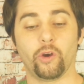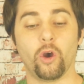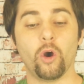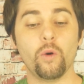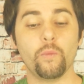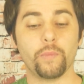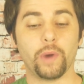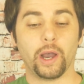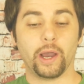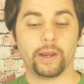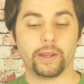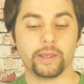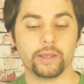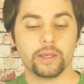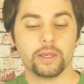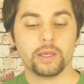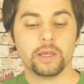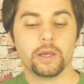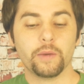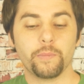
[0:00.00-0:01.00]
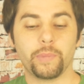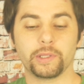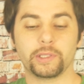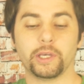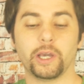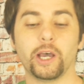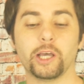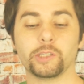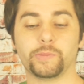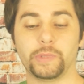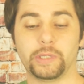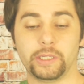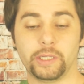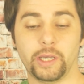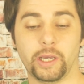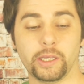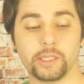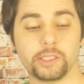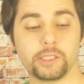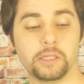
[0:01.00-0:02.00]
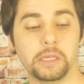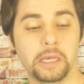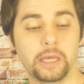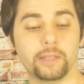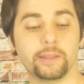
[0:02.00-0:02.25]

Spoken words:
own body, but the husband does.